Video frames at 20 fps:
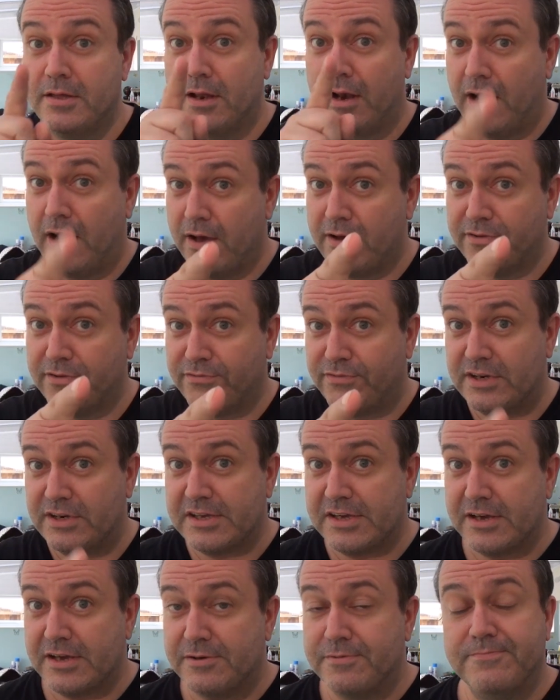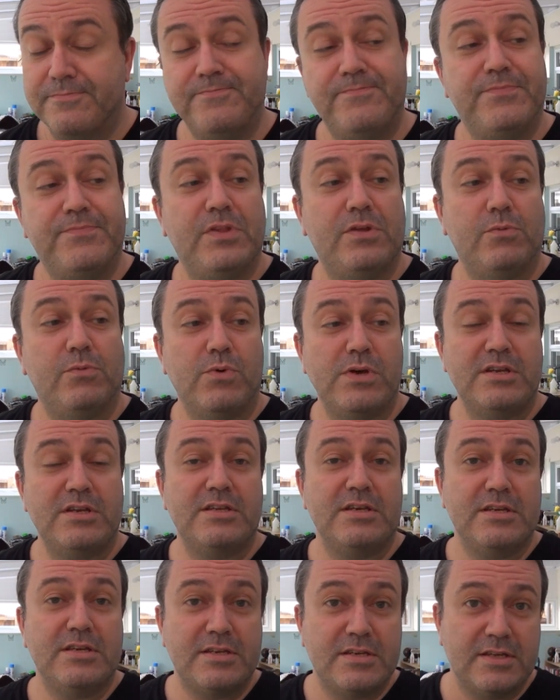Last video we
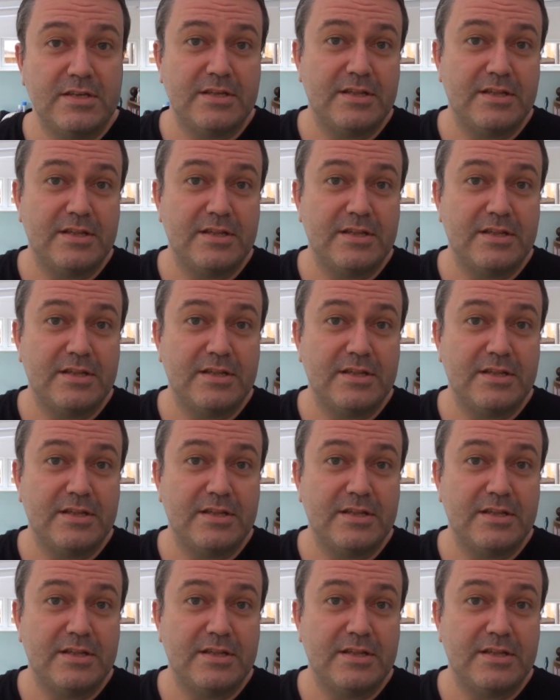did